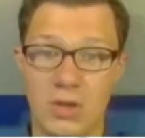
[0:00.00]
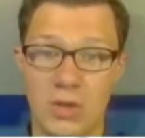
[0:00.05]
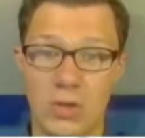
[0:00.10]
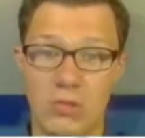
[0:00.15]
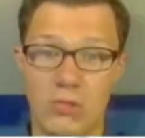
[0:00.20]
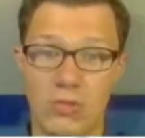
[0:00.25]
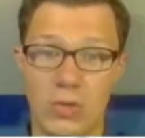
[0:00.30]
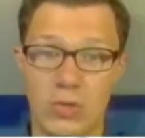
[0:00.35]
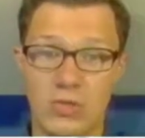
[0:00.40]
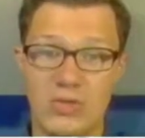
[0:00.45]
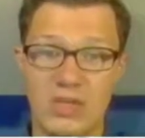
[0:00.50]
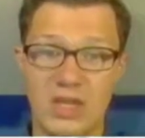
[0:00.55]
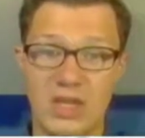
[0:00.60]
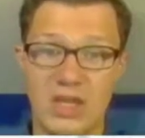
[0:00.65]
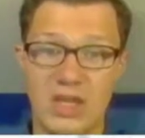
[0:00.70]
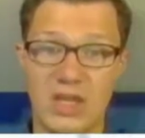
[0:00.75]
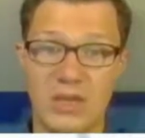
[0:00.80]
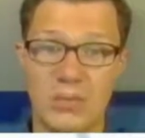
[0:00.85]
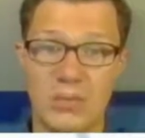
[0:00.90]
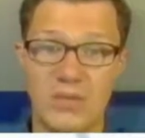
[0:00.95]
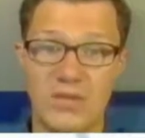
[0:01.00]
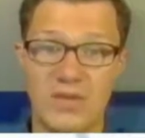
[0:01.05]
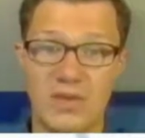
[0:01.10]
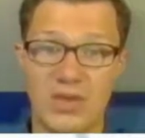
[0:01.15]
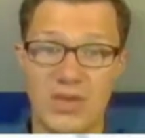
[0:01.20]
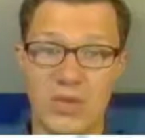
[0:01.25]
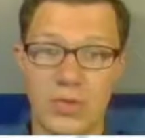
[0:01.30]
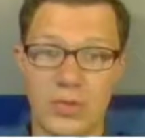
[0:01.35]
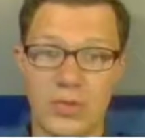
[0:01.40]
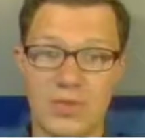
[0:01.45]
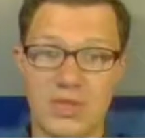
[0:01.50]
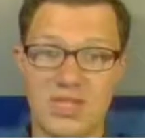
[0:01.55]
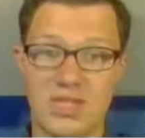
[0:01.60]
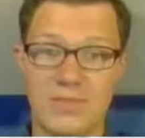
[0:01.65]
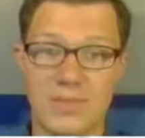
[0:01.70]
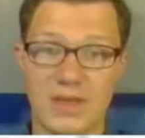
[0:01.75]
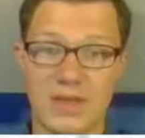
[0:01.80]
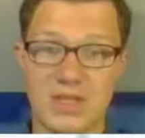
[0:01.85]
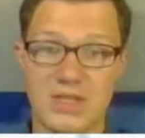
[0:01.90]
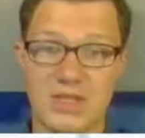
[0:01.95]
rotating and moving in 3D
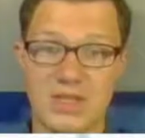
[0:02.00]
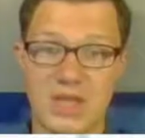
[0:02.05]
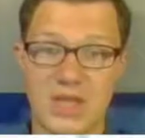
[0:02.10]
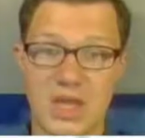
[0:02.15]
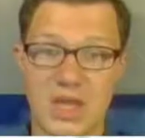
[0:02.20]
space